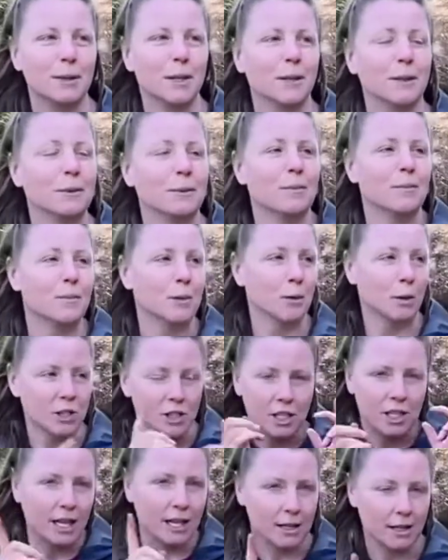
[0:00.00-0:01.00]
But
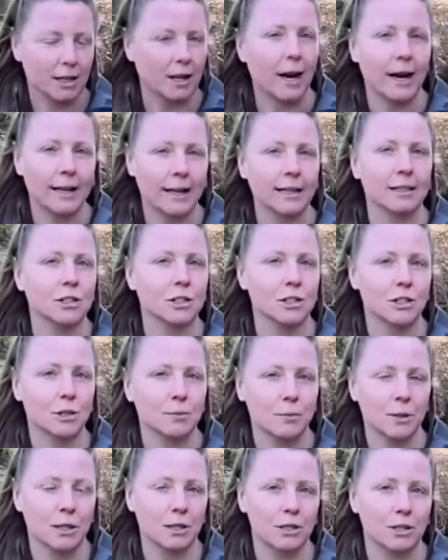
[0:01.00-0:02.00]
once you get your eye in, you
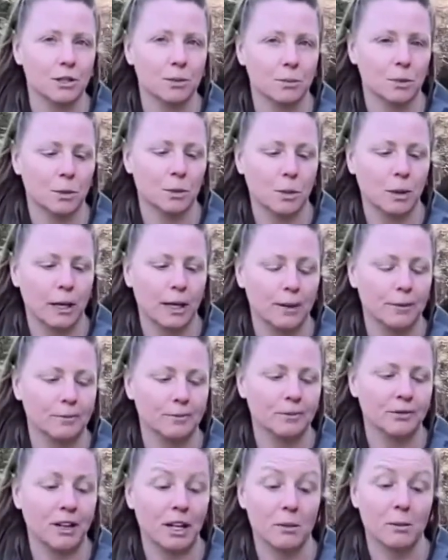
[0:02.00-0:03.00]
should be
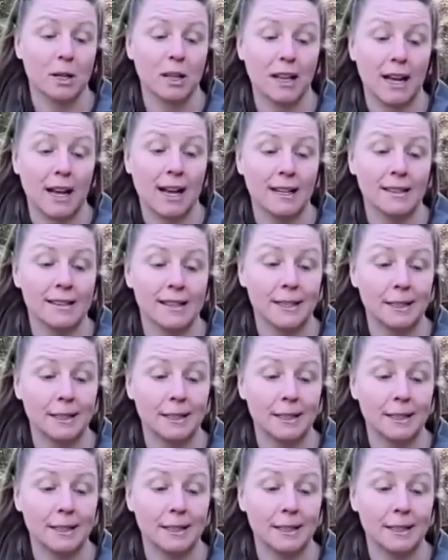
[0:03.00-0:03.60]
fine with that.